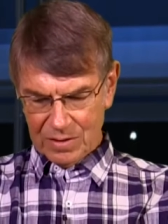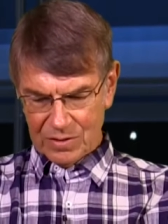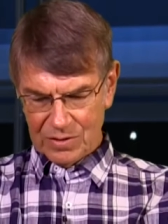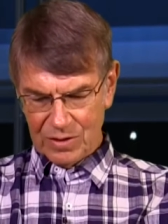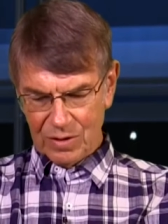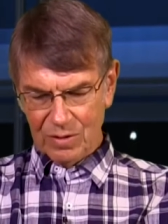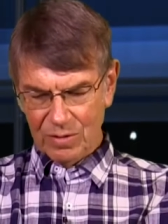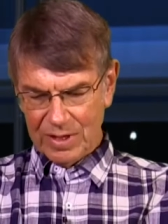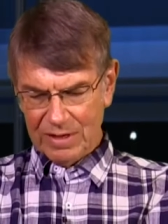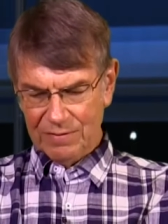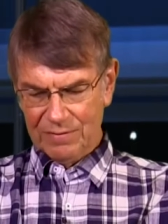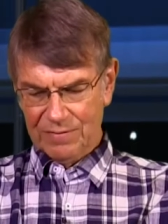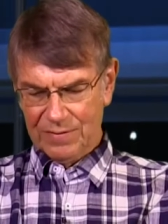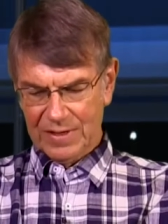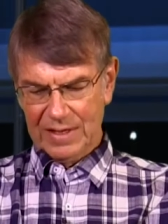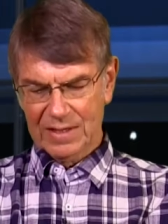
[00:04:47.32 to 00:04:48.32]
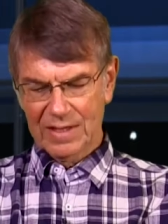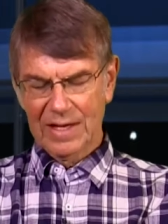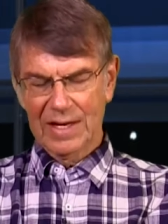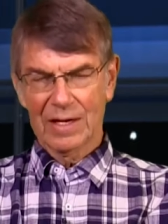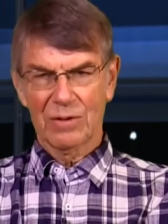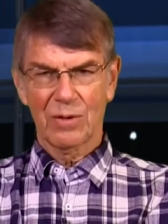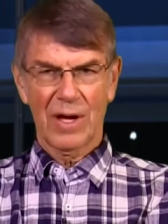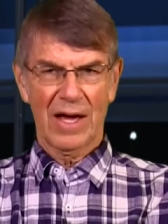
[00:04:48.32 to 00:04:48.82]
So if it
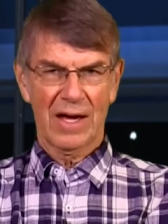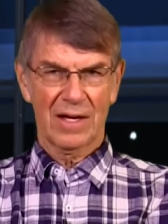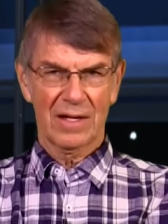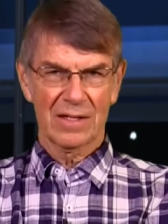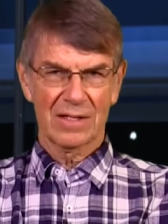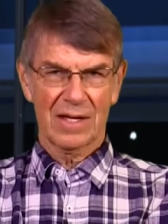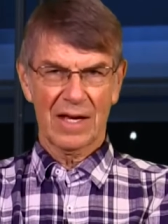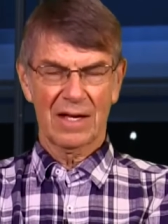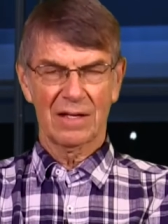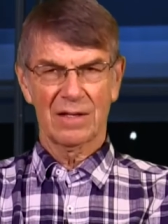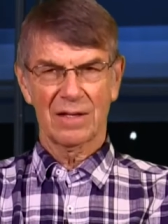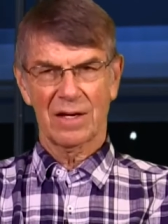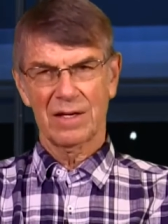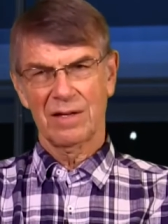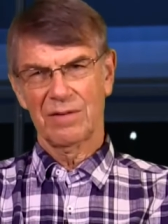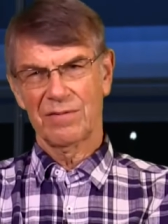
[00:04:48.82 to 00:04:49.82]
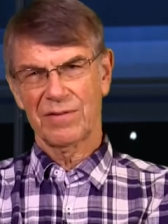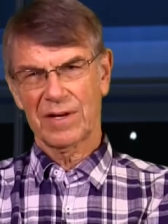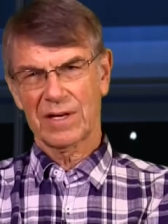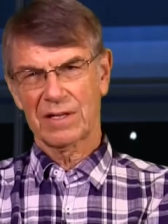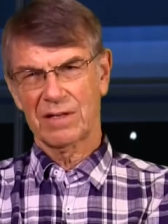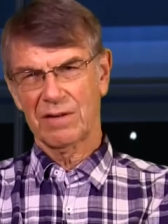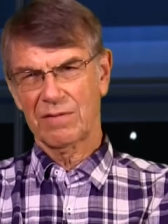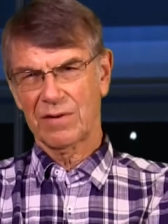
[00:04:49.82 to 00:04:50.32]
now has
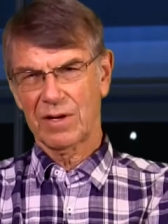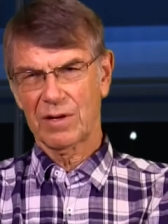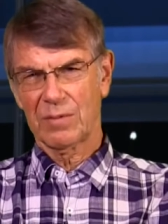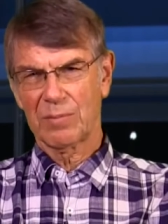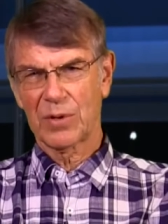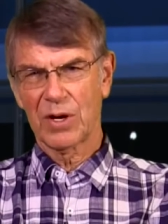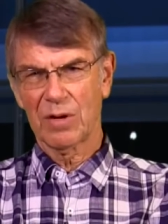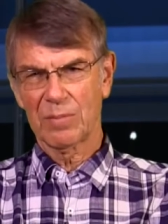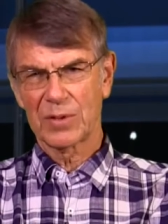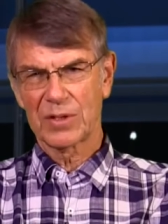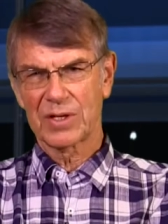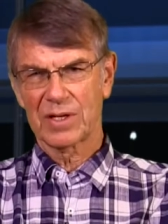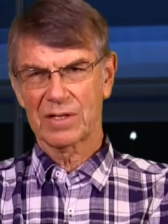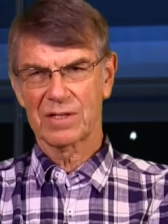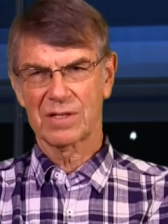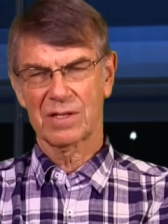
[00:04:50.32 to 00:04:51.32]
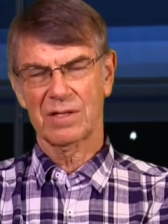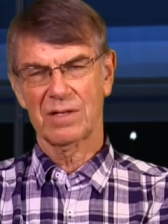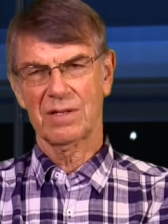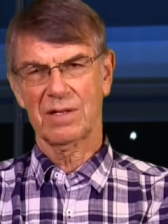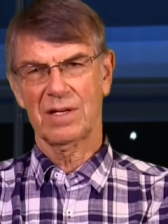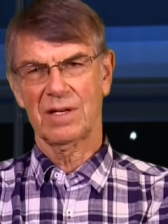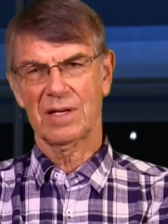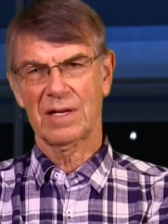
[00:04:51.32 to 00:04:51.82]
anti-infective properties,
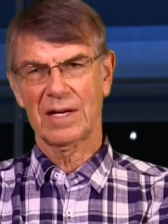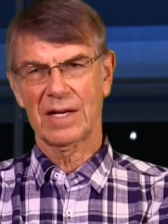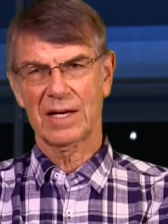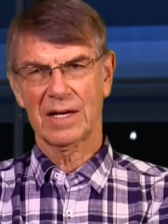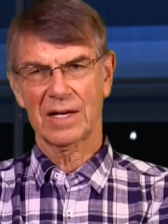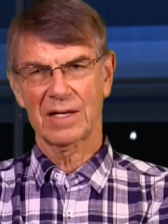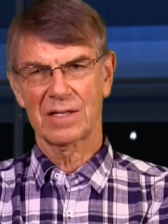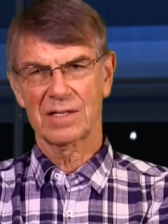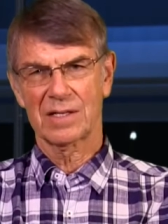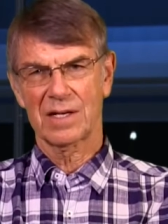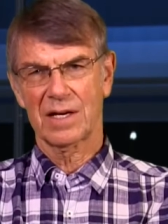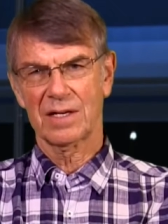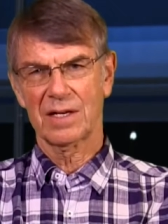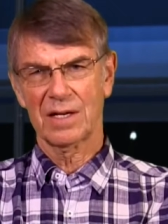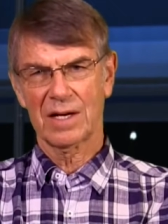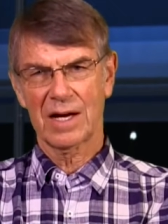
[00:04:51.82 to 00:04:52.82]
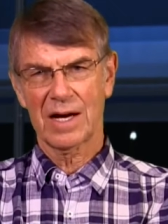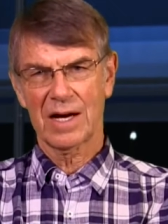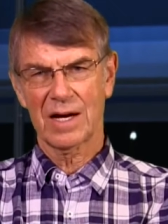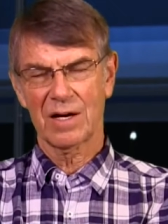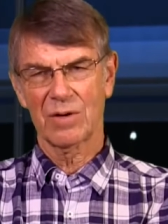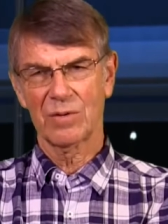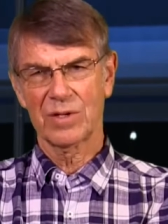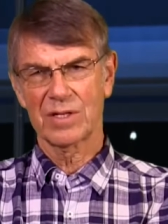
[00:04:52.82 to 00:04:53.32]
like I said,
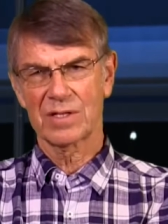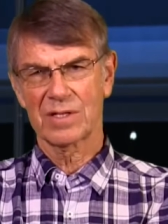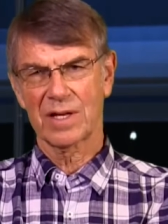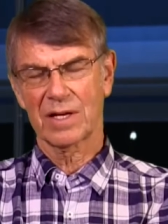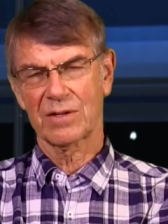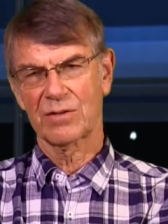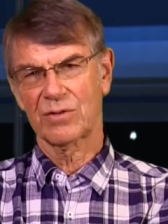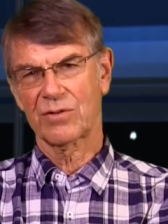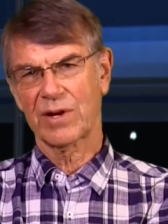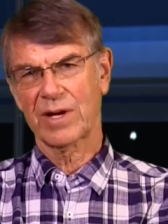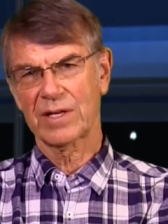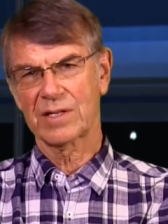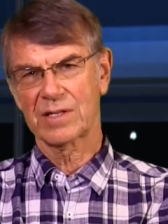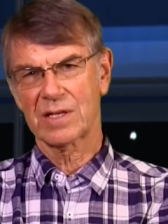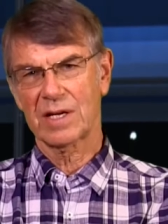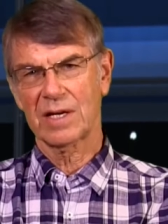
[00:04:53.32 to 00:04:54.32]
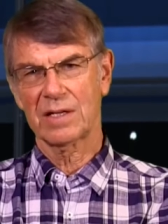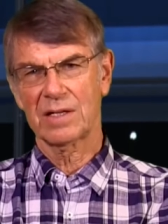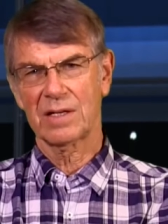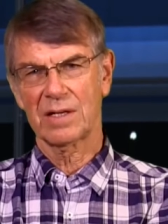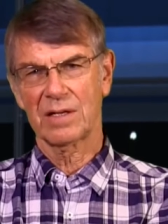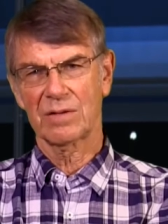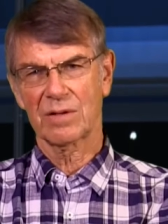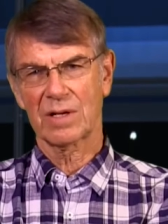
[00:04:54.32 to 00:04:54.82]
how is that
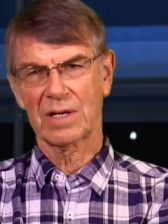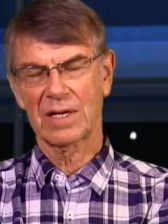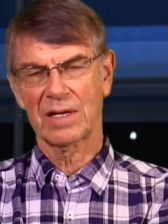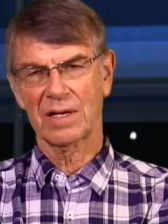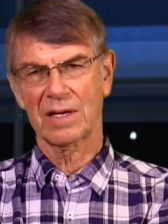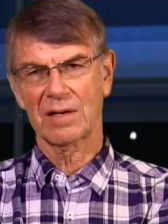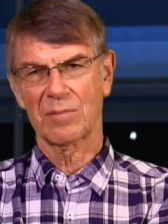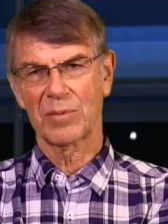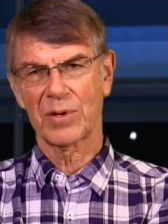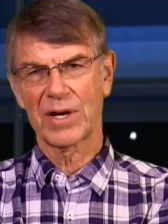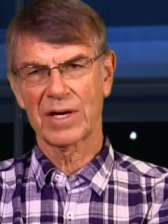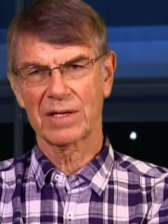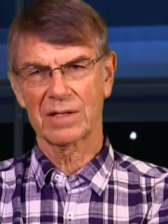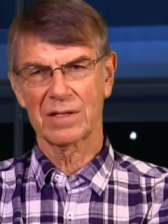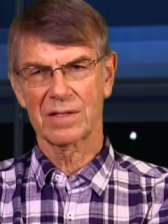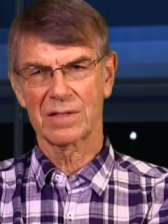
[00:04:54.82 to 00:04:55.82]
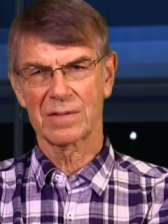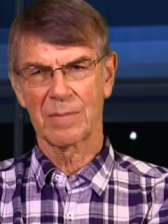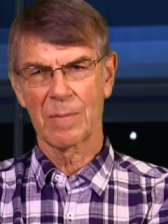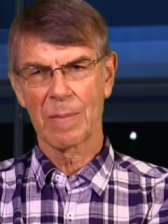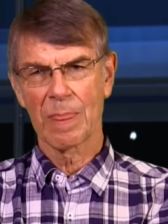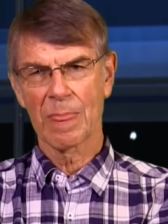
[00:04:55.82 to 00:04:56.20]
translated into clinical practice?